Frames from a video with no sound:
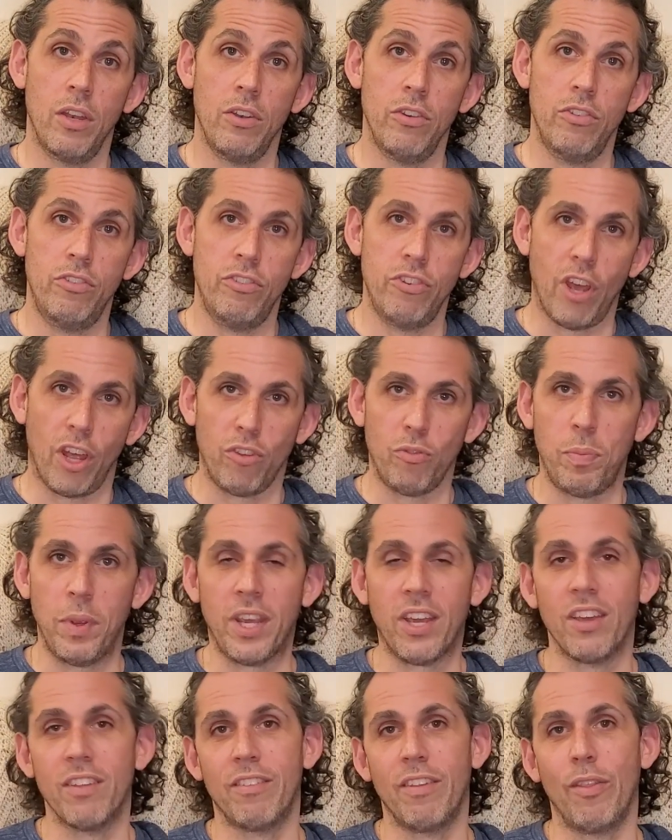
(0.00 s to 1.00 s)
just
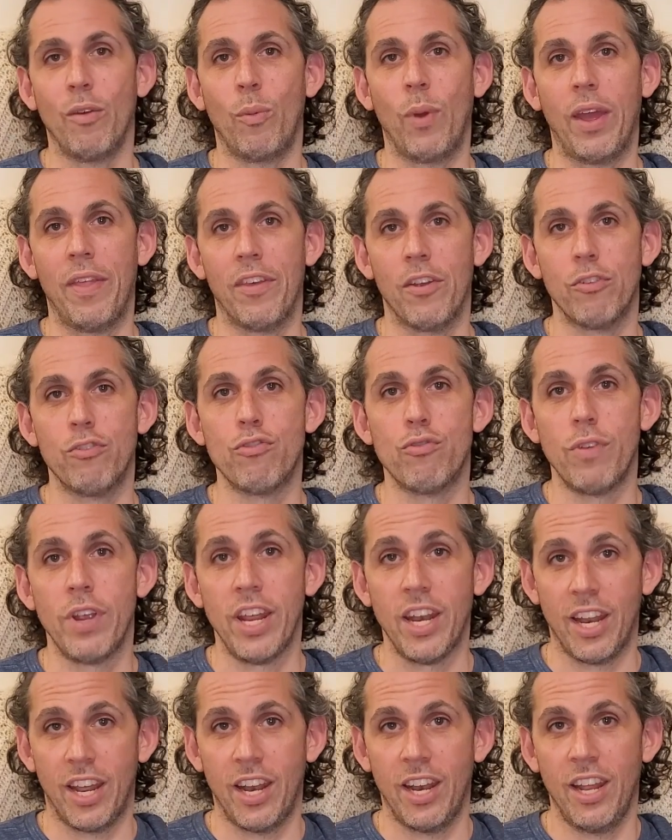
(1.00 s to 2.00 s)
because of the way they're
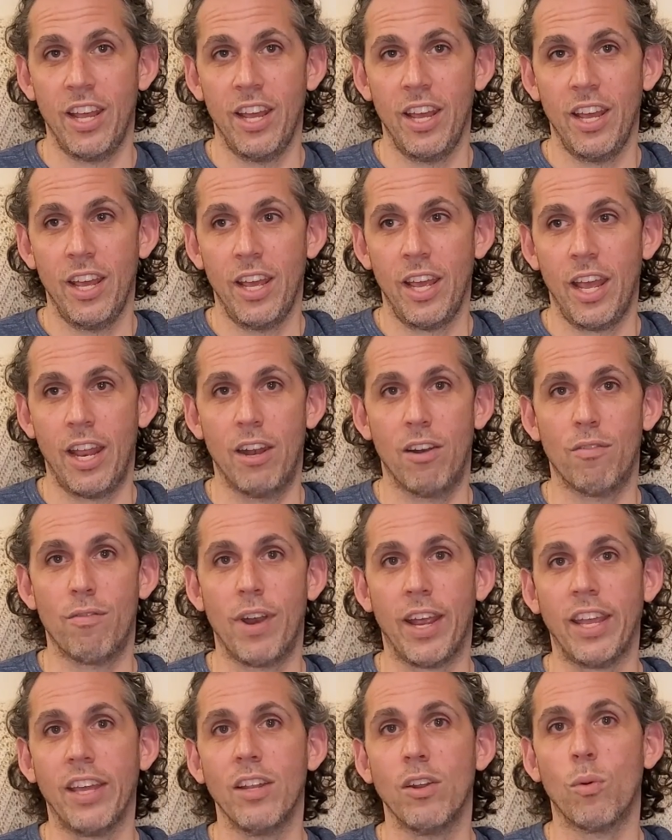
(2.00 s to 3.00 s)
treated in a
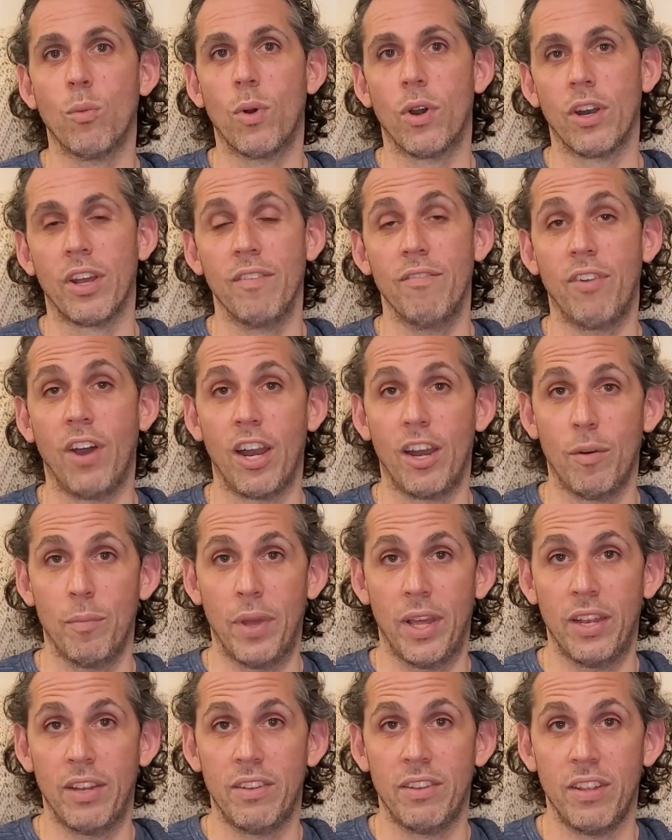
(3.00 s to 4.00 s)
regular work
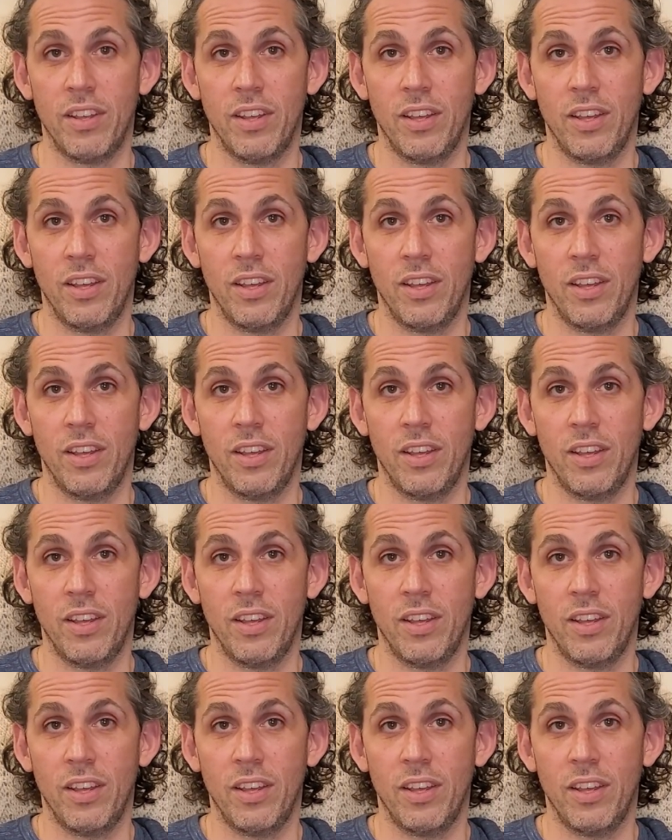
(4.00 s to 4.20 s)
environment.